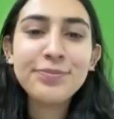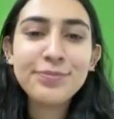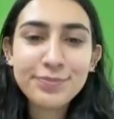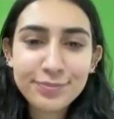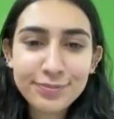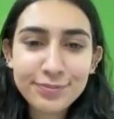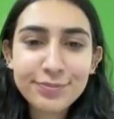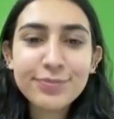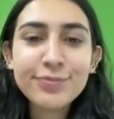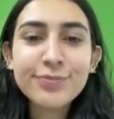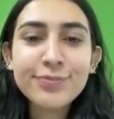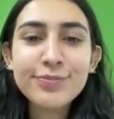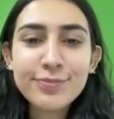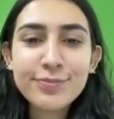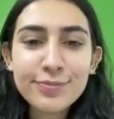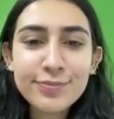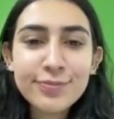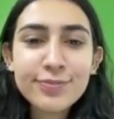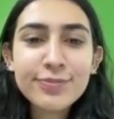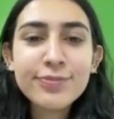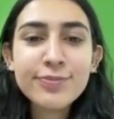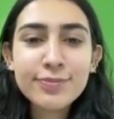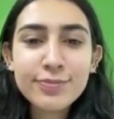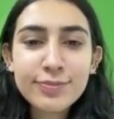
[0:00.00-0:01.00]
with the
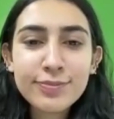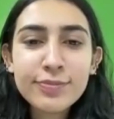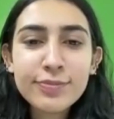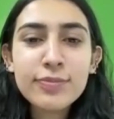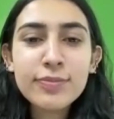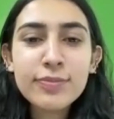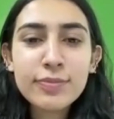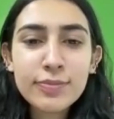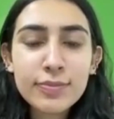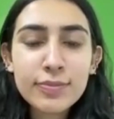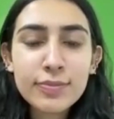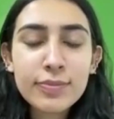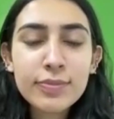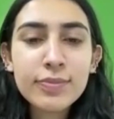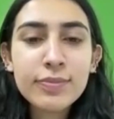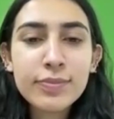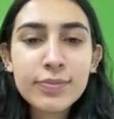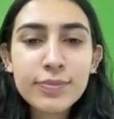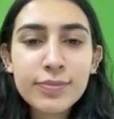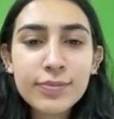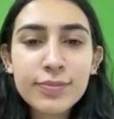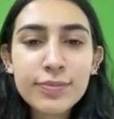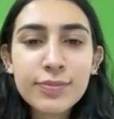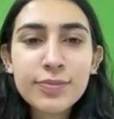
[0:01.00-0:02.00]
story,
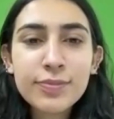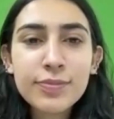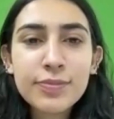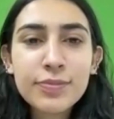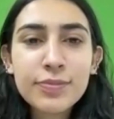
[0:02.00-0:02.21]
when I'm